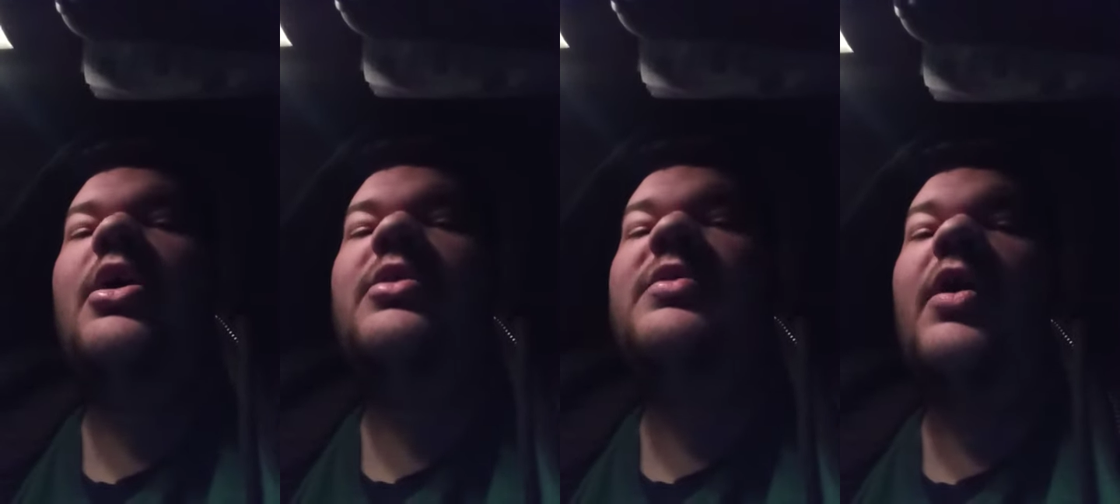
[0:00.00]

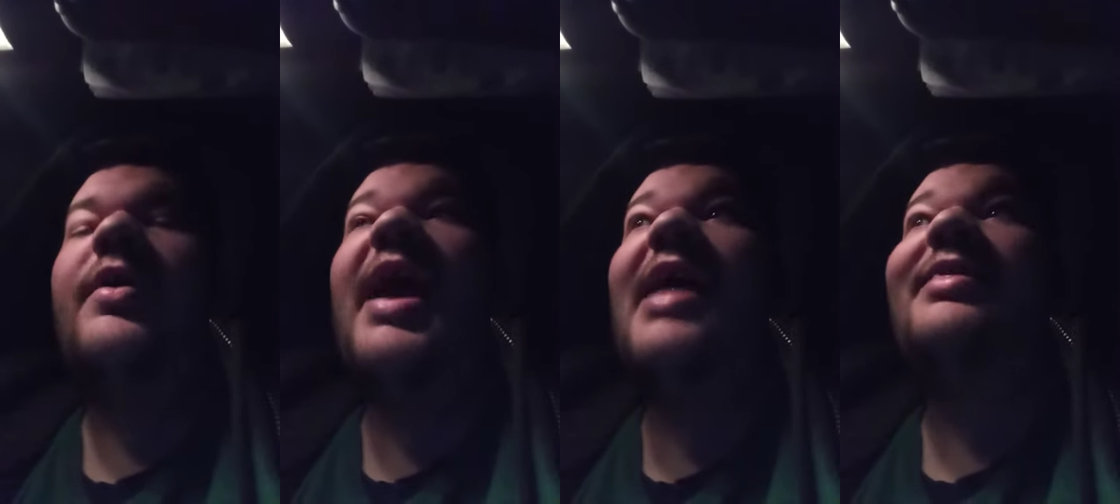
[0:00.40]
So
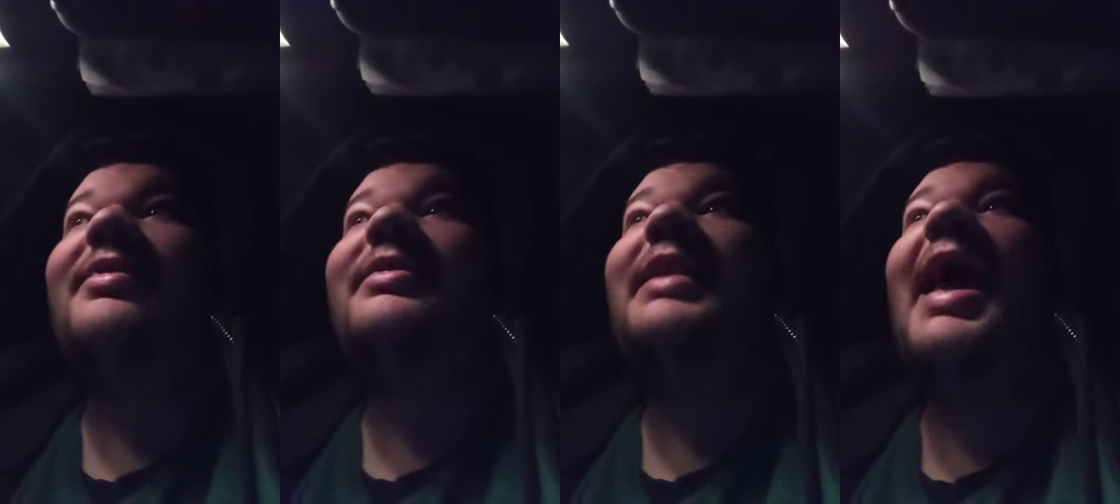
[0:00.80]

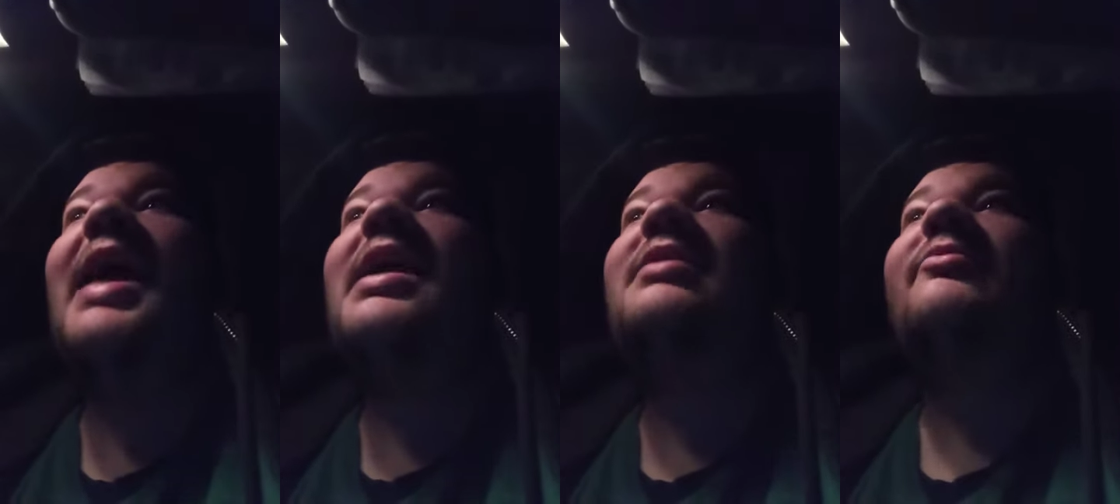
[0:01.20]
yes,
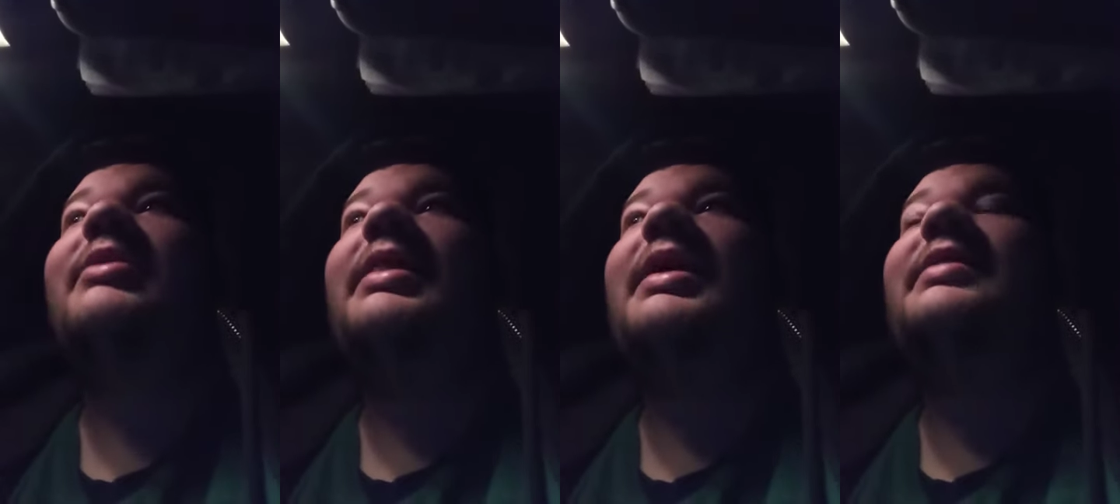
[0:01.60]
today is the
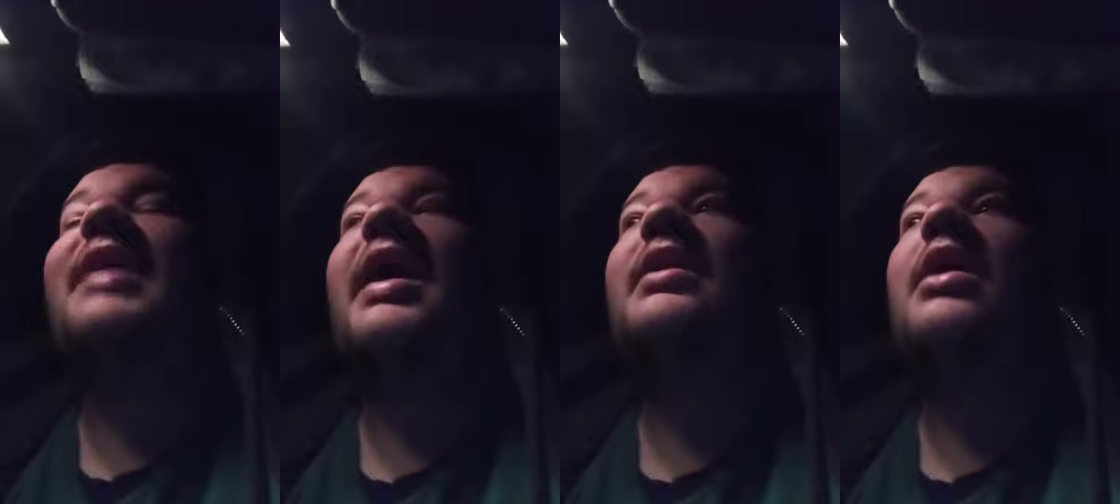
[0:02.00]
release
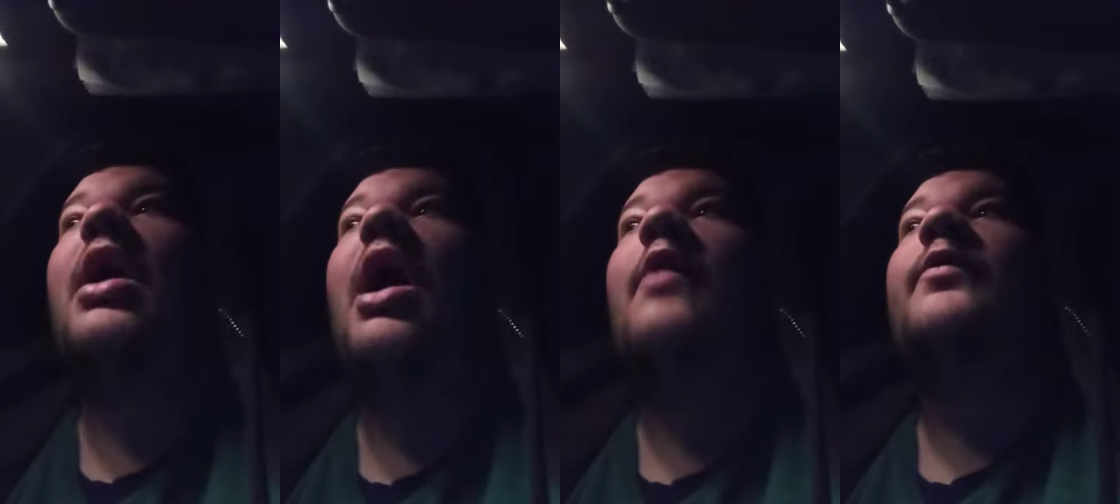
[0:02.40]
date
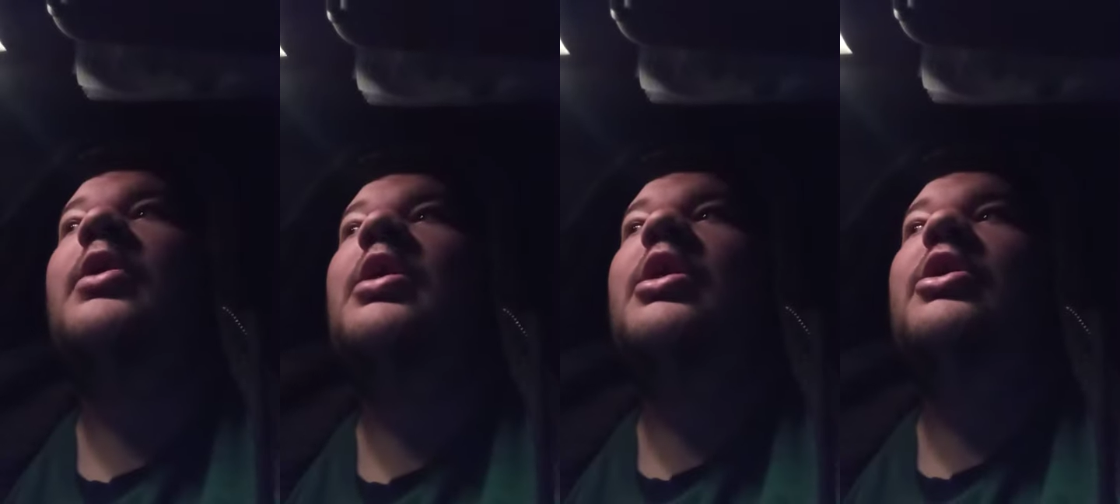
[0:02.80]
of
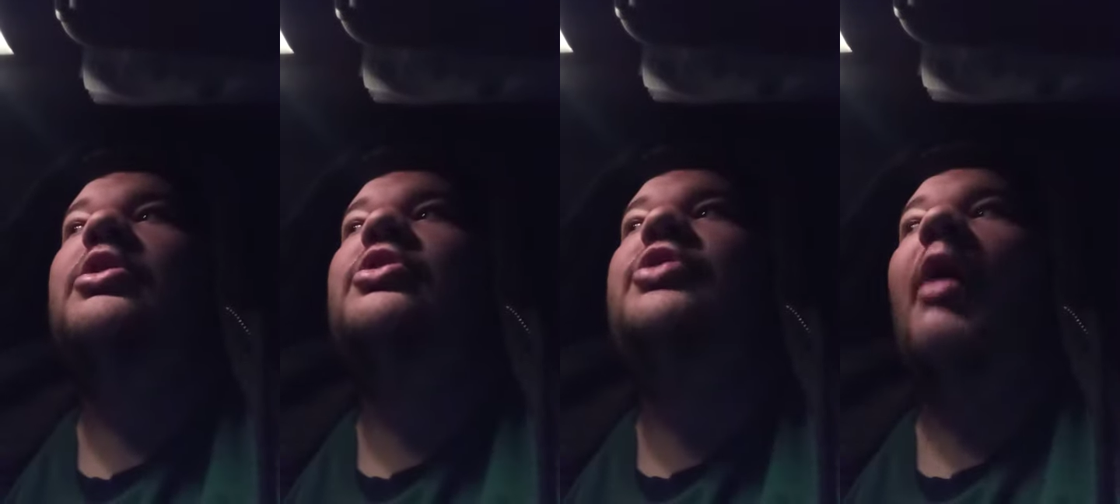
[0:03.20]

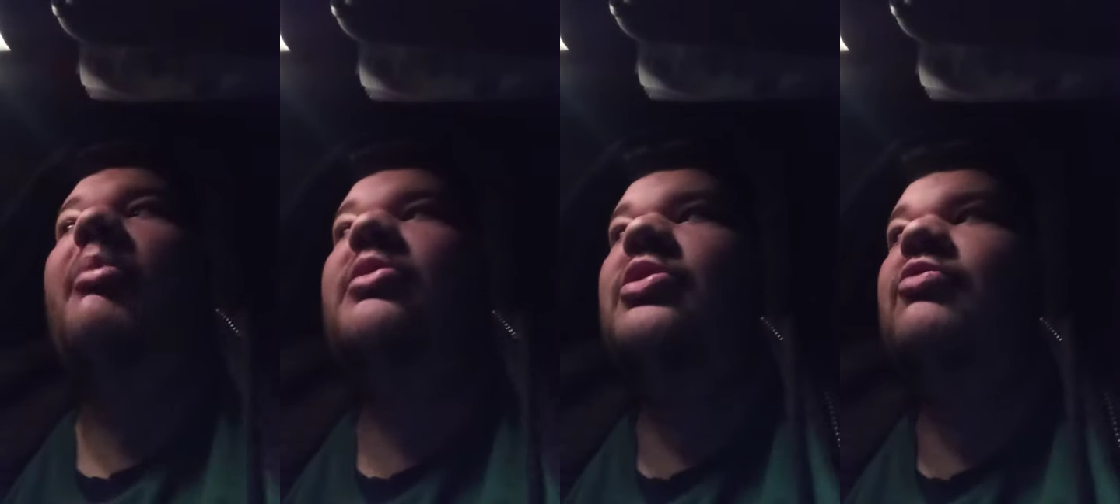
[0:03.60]

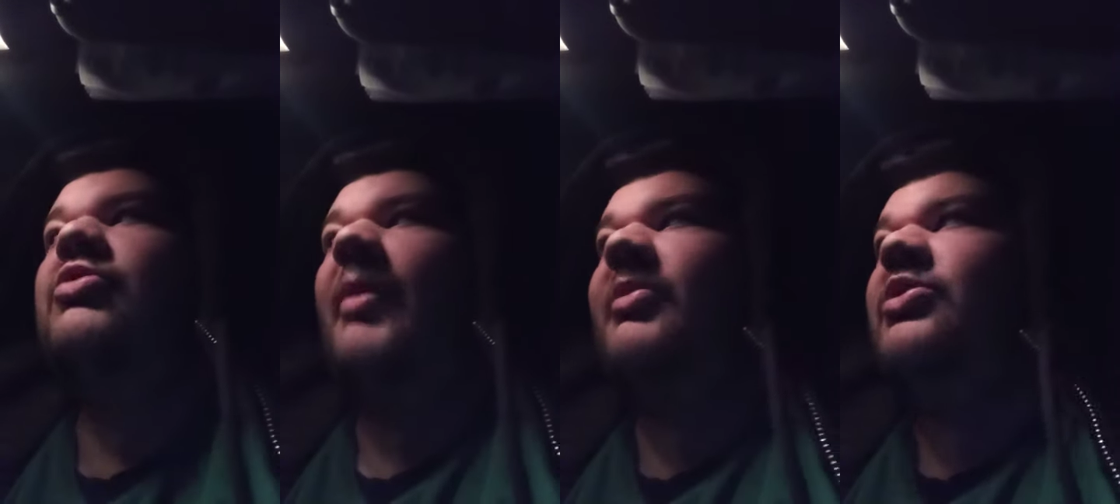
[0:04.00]

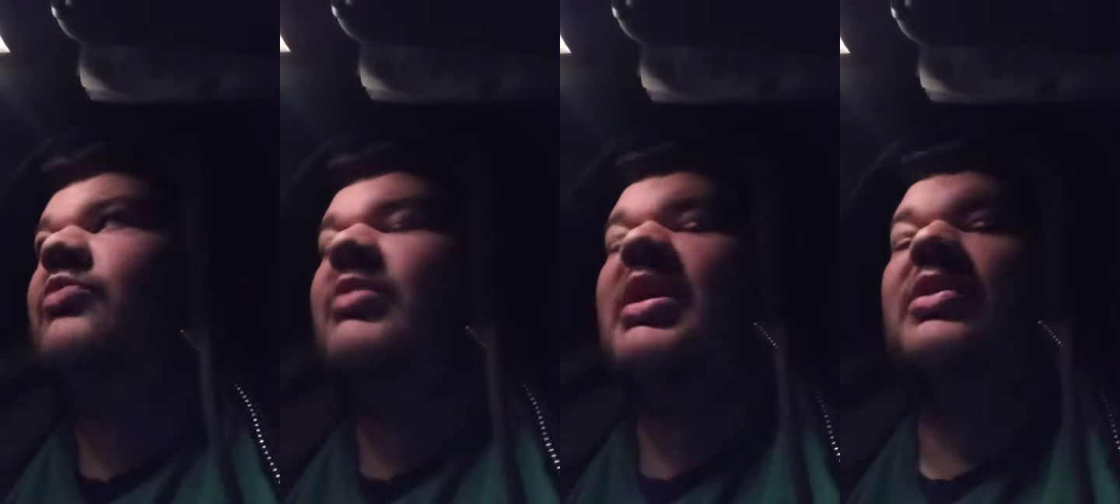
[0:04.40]

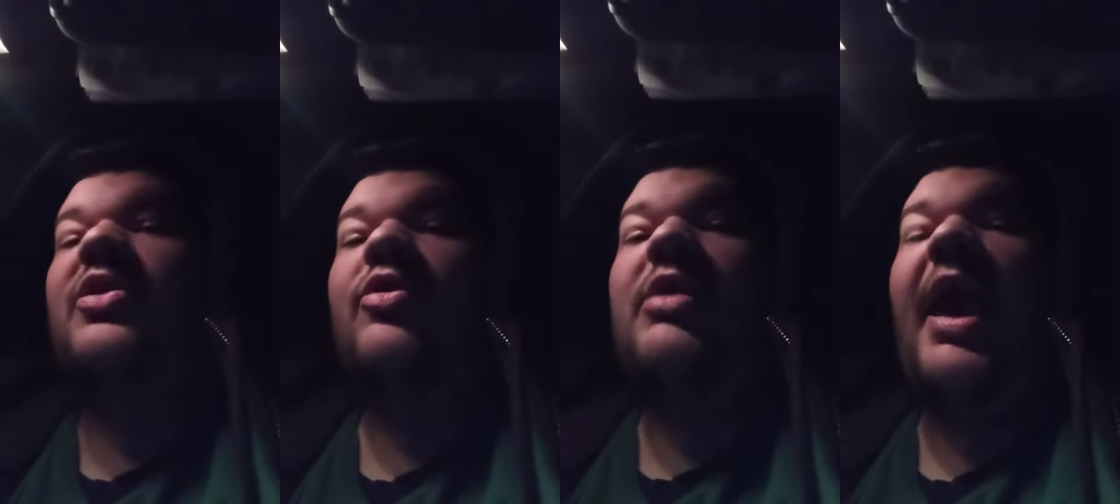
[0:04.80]
WWE
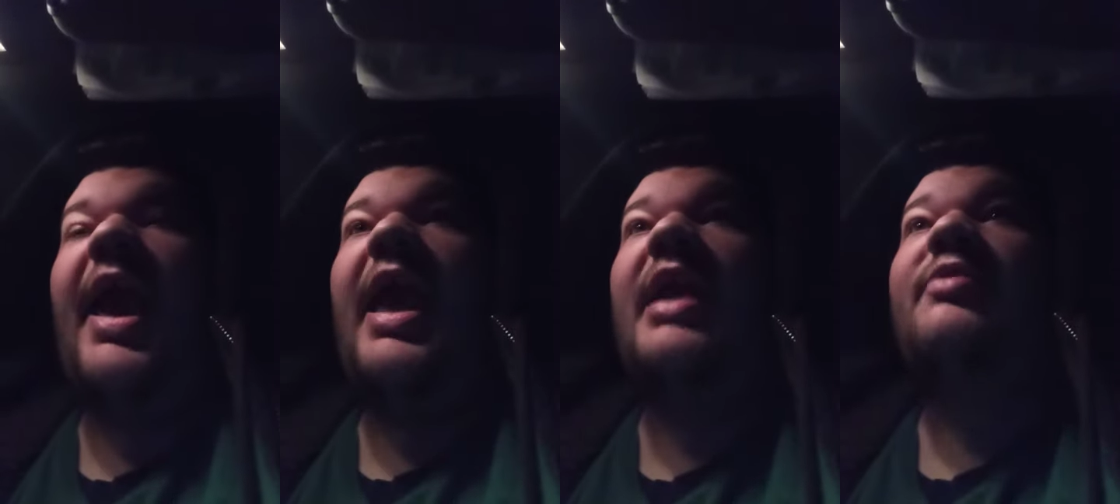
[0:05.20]

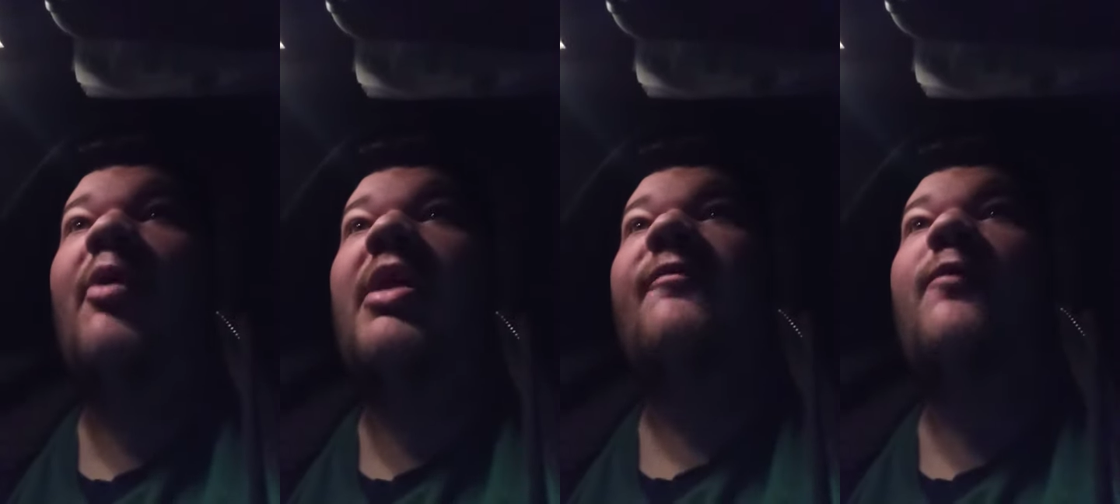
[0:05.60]

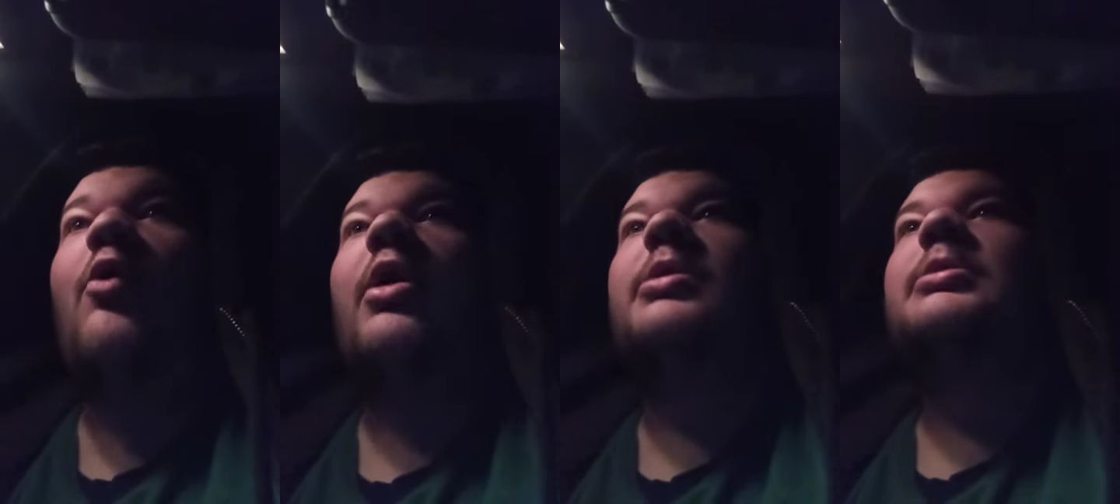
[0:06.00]

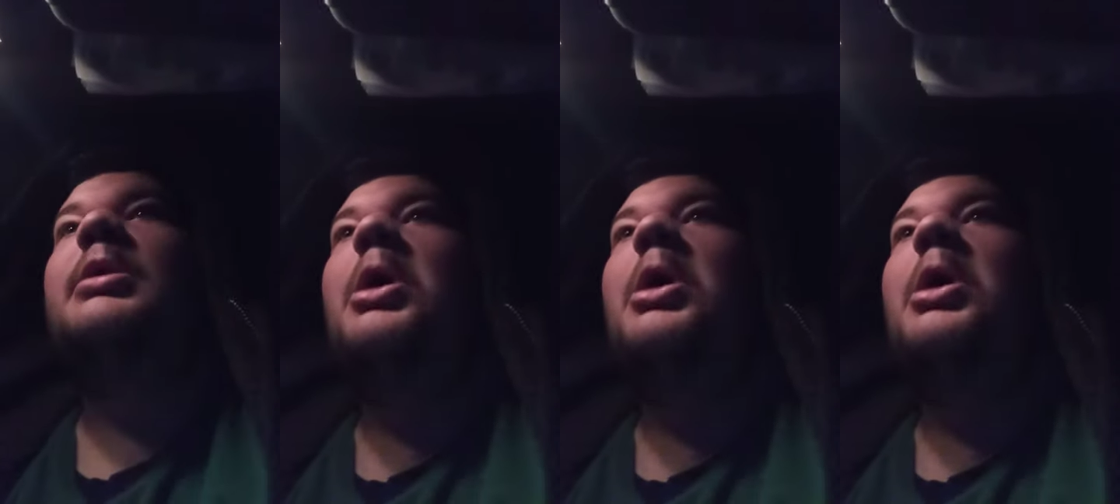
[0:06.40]
2K24.